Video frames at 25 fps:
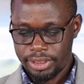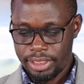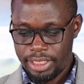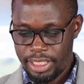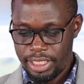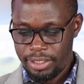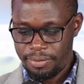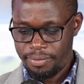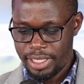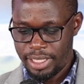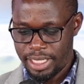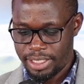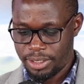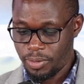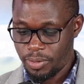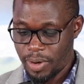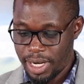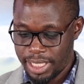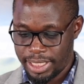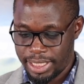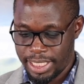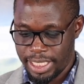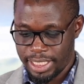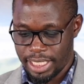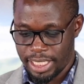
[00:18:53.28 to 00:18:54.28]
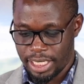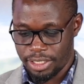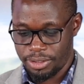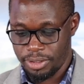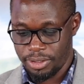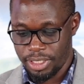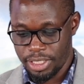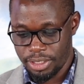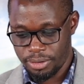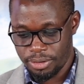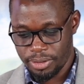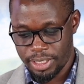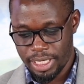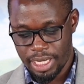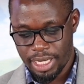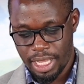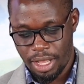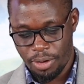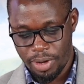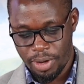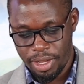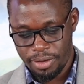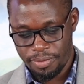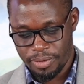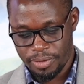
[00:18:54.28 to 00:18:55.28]
If there's one thing that you need to take
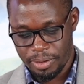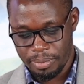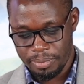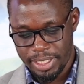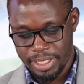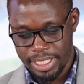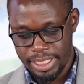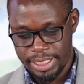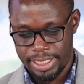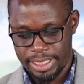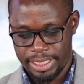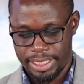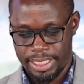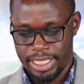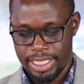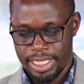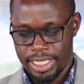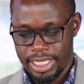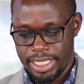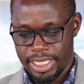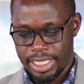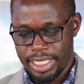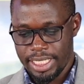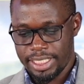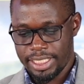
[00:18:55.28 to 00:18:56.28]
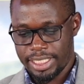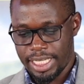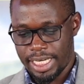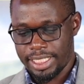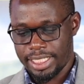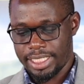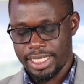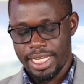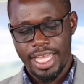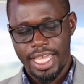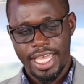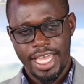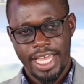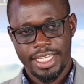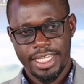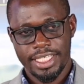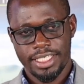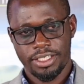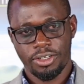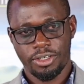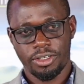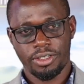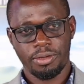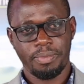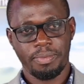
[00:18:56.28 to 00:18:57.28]
away from this, is that AI
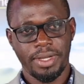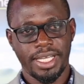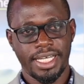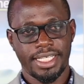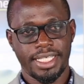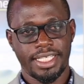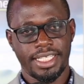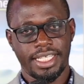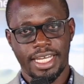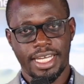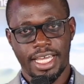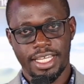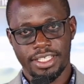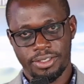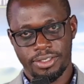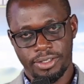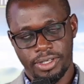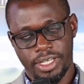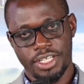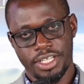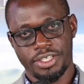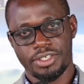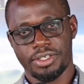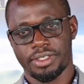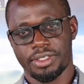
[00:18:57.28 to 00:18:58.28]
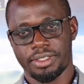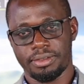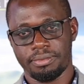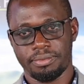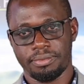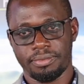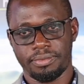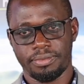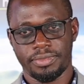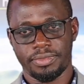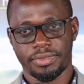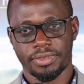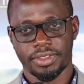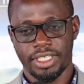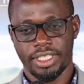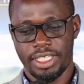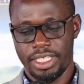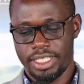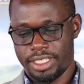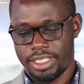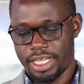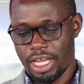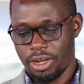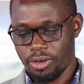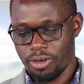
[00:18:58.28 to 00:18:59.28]
is not built in isolation.
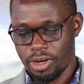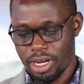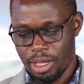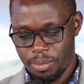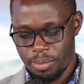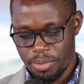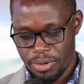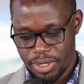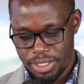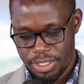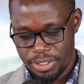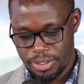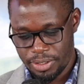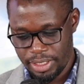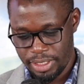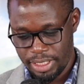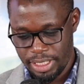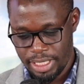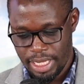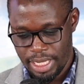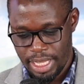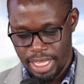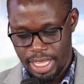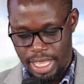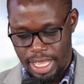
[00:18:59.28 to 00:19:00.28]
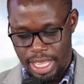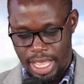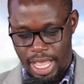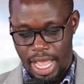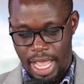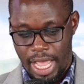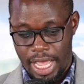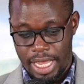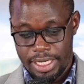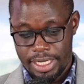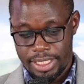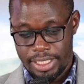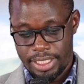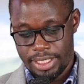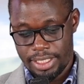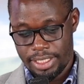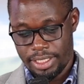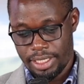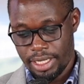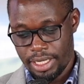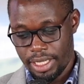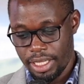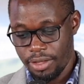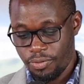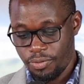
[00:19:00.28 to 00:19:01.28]
It's a collaboration. And
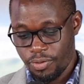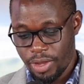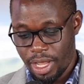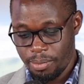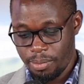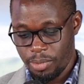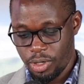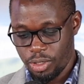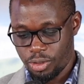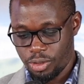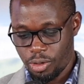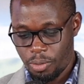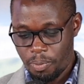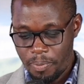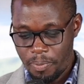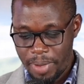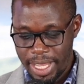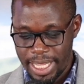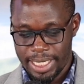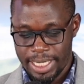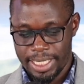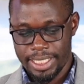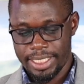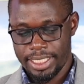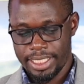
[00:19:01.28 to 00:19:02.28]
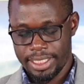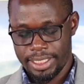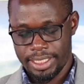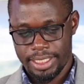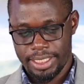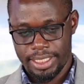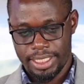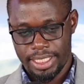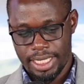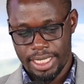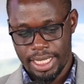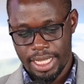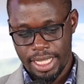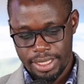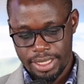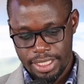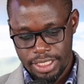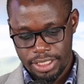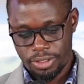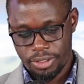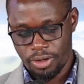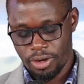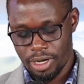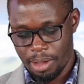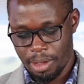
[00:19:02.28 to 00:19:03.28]
if we're able to build
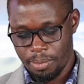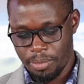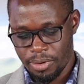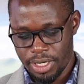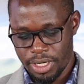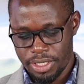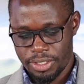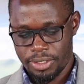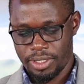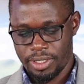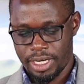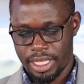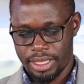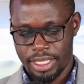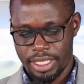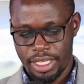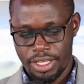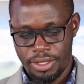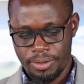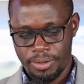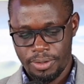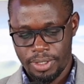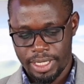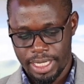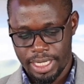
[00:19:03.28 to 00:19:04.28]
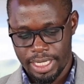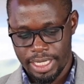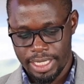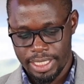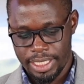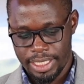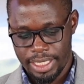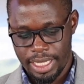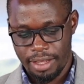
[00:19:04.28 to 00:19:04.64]
this collaboration, and the UK